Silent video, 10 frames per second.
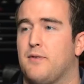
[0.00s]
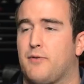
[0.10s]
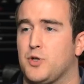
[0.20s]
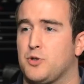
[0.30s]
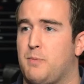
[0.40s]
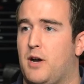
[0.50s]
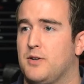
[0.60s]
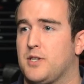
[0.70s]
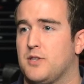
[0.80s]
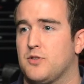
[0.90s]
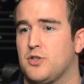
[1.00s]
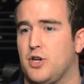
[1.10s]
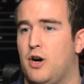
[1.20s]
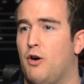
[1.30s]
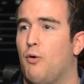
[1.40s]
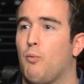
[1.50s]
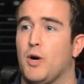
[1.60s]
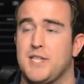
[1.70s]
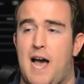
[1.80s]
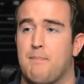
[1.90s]
the first responders can show
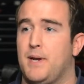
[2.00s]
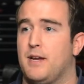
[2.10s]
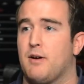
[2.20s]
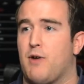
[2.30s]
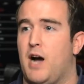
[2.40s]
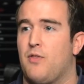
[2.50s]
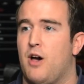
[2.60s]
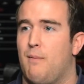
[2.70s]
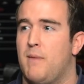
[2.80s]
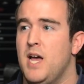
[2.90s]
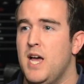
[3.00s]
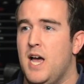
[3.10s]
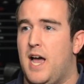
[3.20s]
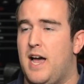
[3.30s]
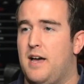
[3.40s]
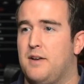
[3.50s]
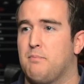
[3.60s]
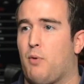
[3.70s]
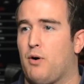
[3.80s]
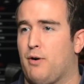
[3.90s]
what's happening around them
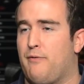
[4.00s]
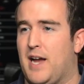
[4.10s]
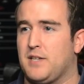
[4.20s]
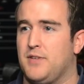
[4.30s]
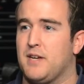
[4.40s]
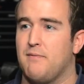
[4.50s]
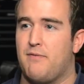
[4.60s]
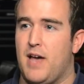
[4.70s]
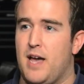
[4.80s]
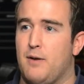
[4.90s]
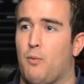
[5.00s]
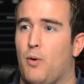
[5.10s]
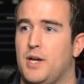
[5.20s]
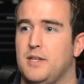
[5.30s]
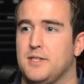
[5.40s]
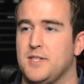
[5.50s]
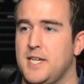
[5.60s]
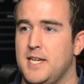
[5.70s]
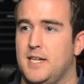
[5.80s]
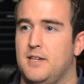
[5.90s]
and more effectively convey what is
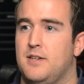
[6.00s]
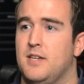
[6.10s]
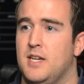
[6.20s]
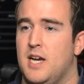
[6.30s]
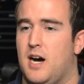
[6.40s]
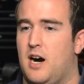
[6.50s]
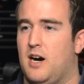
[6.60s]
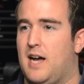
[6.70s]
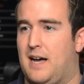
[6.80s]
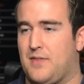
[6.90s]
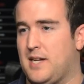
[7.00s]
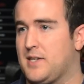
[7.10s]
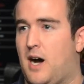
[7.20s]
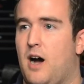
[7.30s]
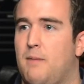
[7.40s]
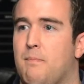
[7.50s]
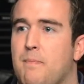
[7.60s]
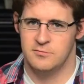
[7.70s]
needed at that time.